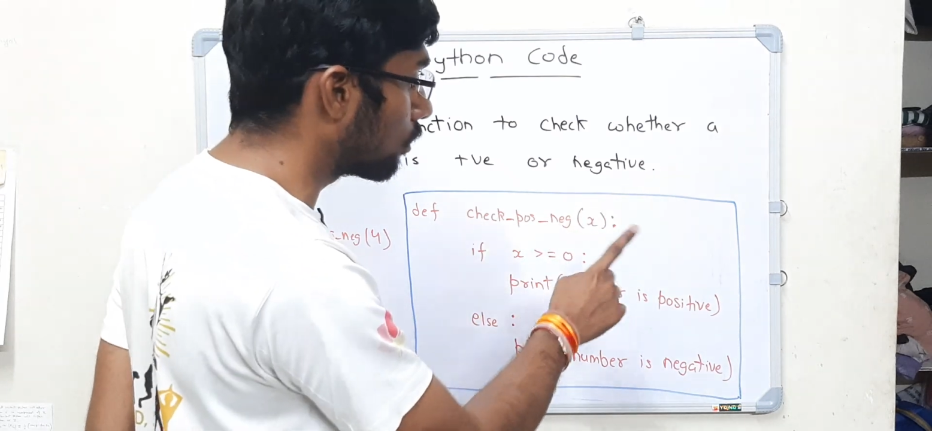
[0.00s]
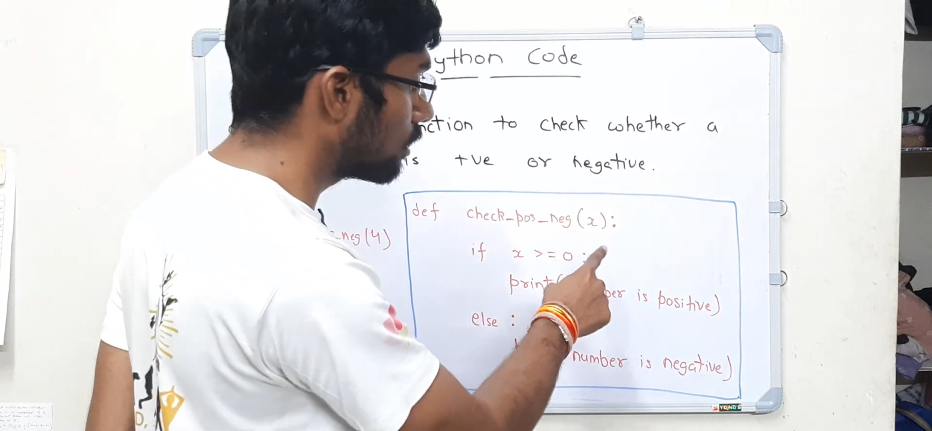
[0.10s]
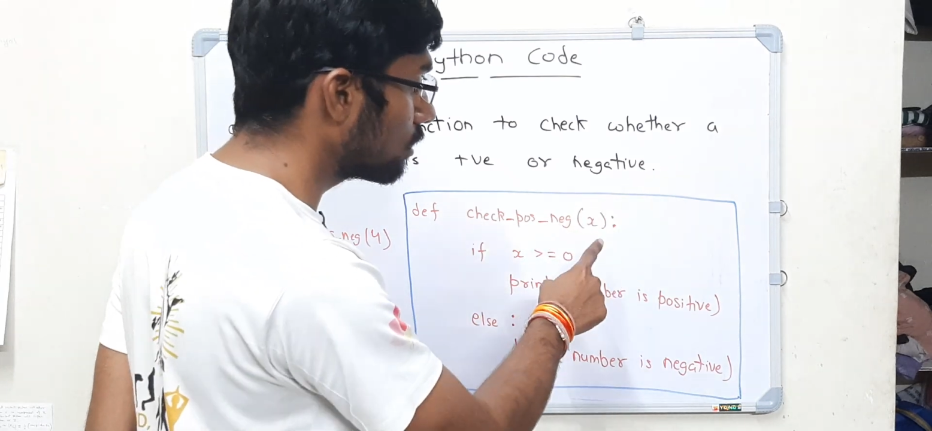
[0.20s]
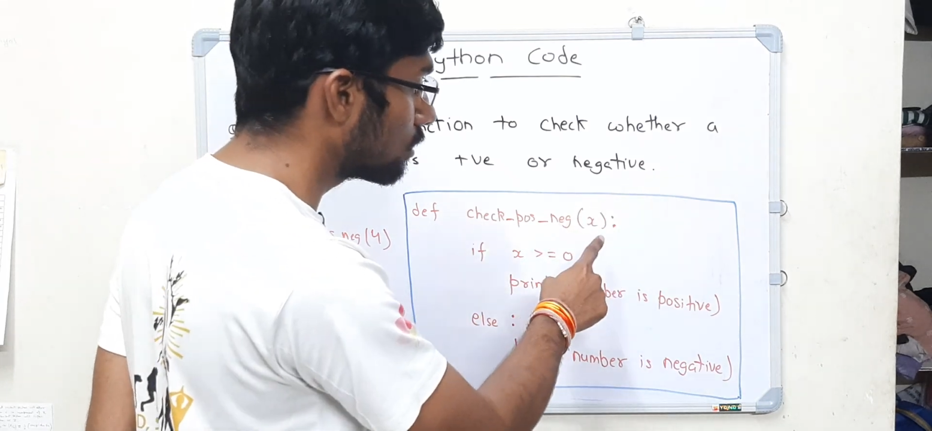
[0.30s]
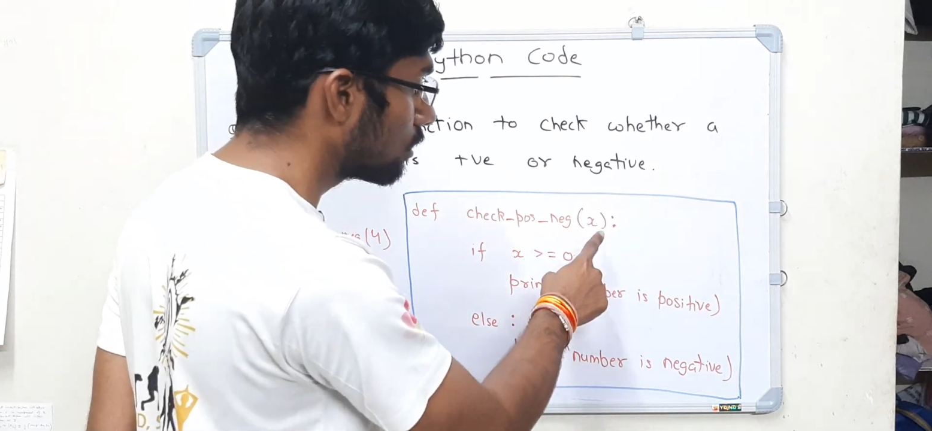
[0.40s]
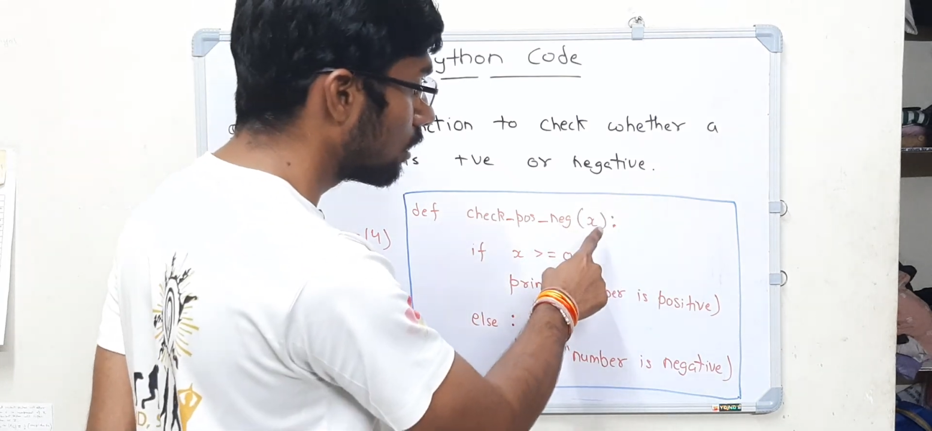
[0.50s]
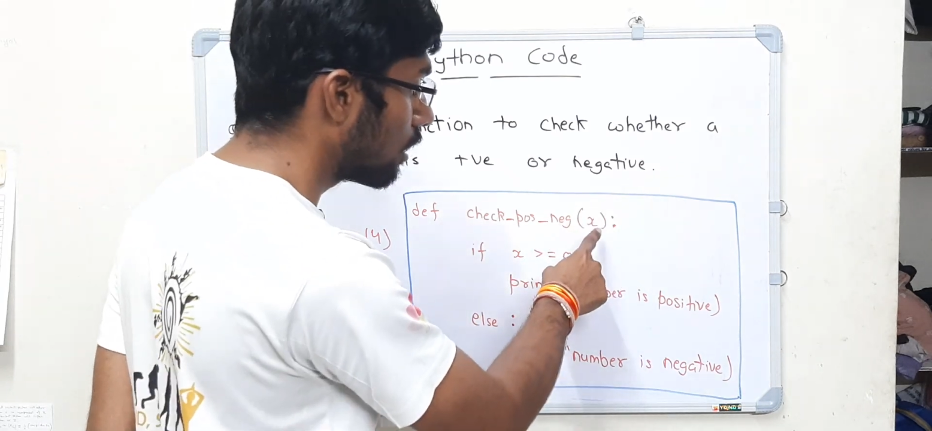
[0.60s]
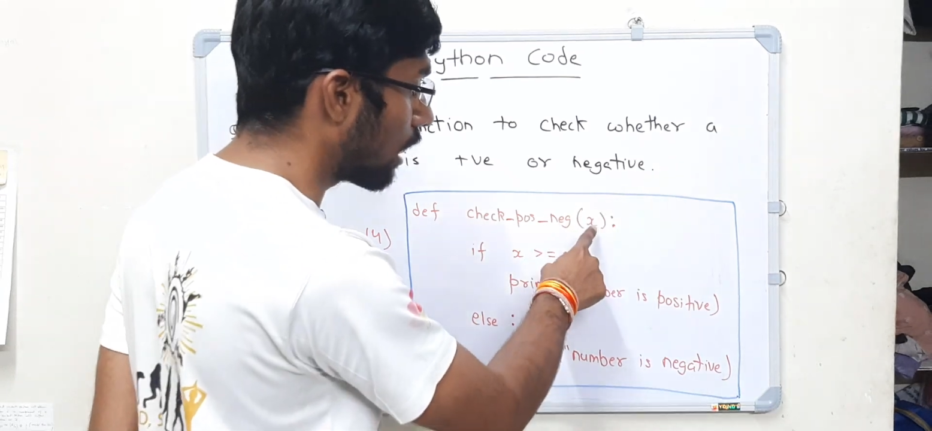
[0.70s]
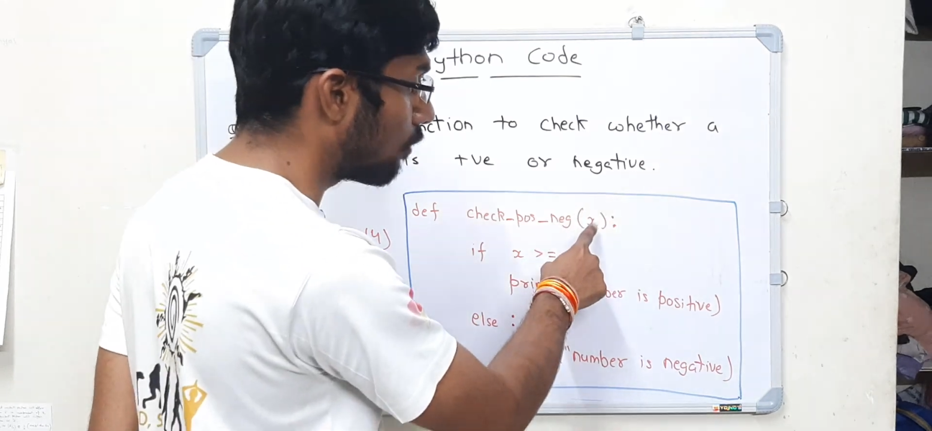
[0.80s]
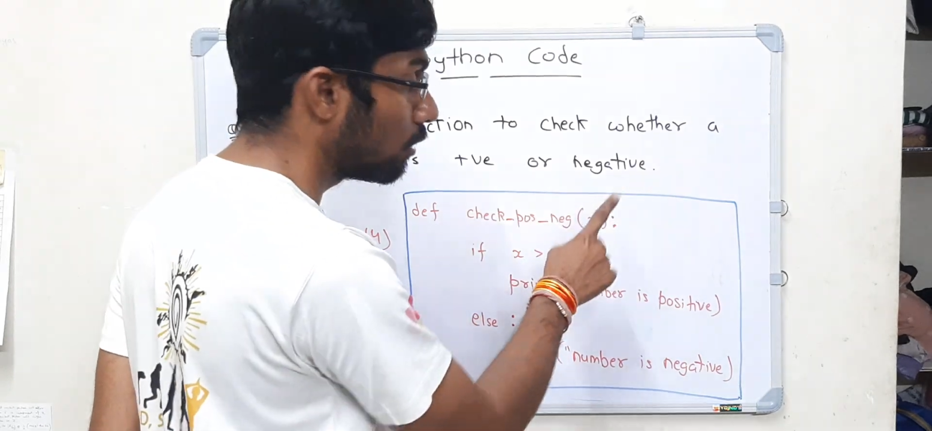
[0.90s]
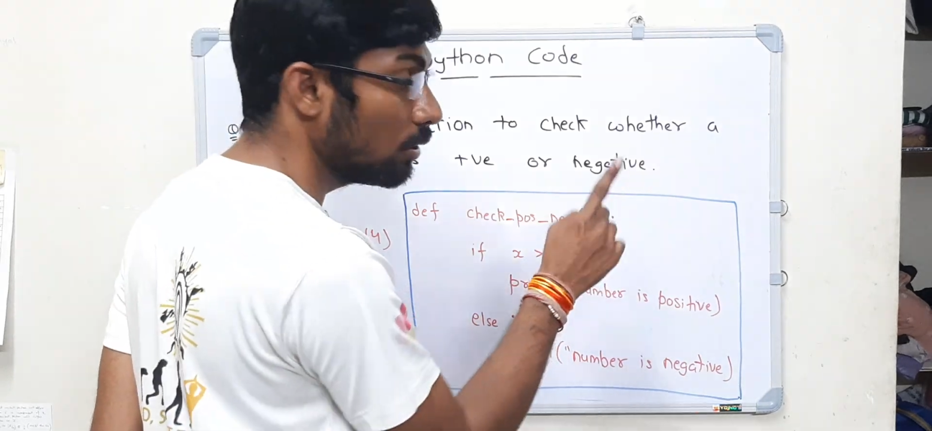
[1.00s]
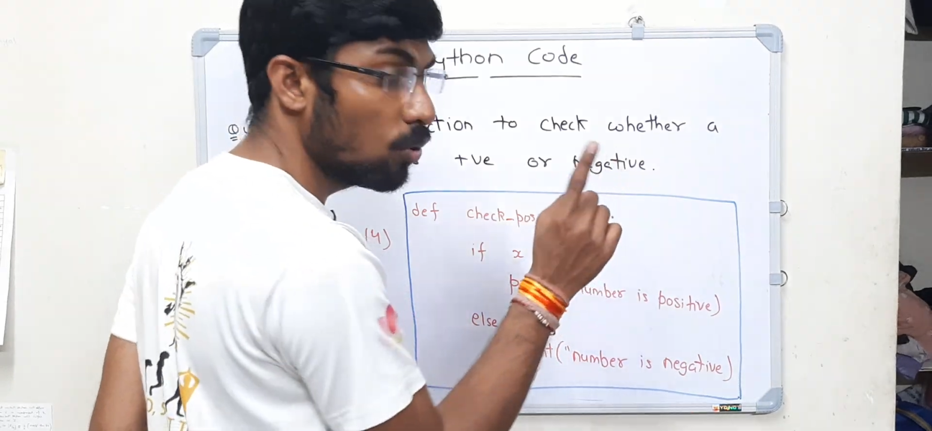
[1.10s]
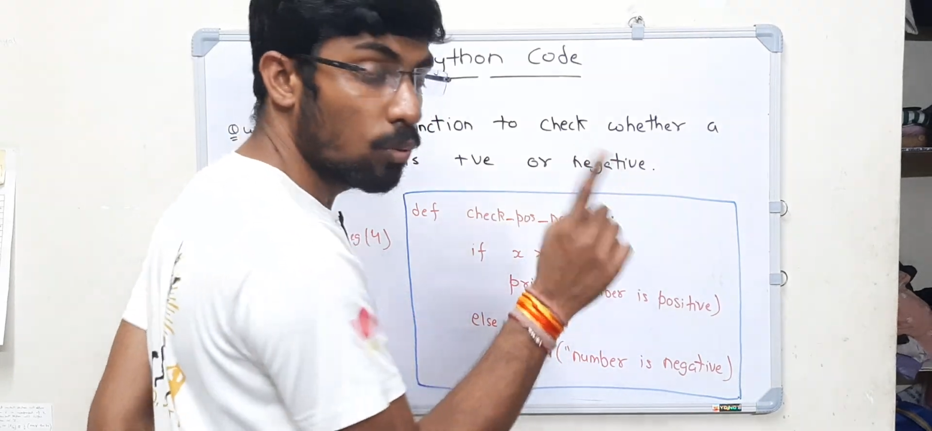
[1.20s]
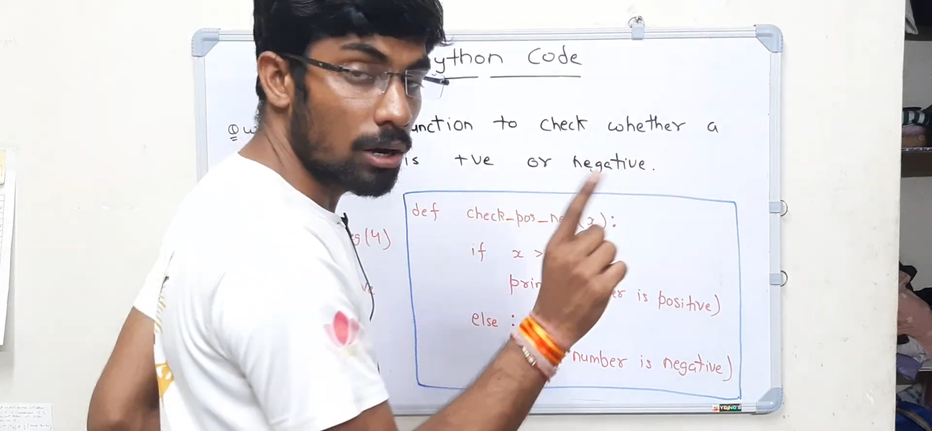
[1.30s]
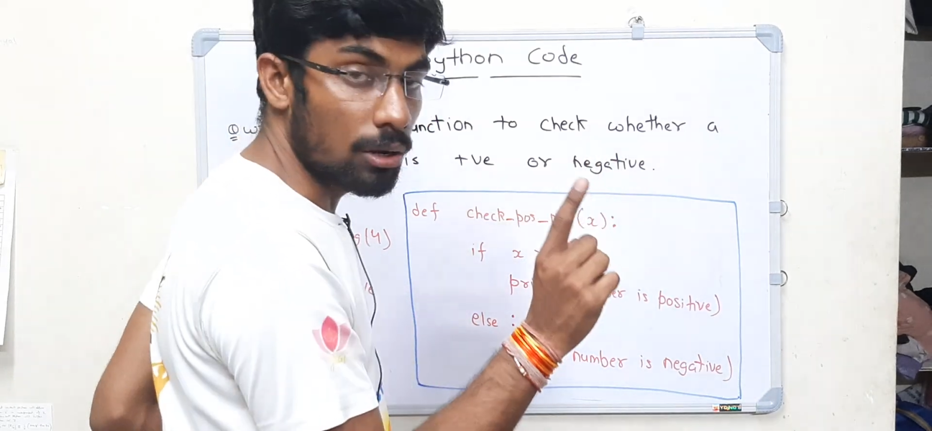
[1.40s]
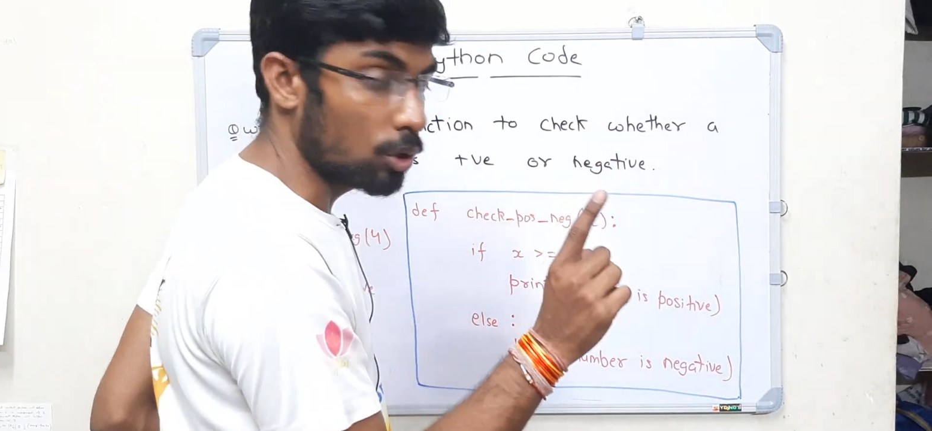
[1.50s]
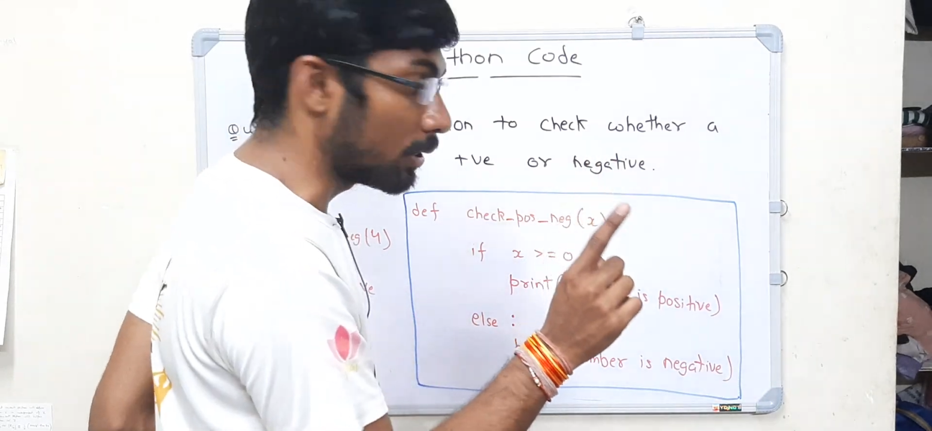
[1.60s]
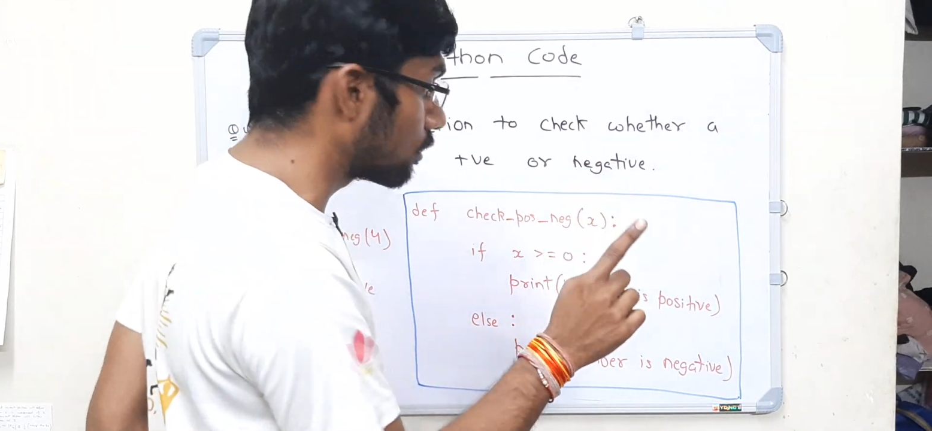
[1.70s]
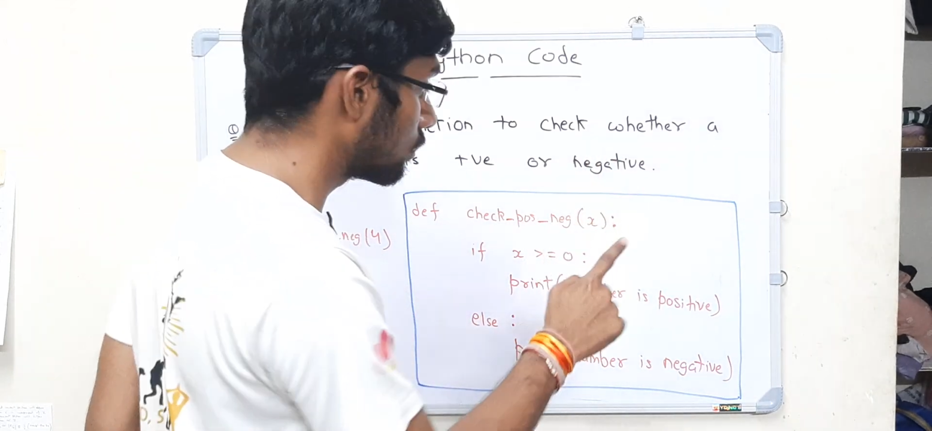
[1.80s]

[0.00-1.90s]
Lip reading: this, I have only one argument.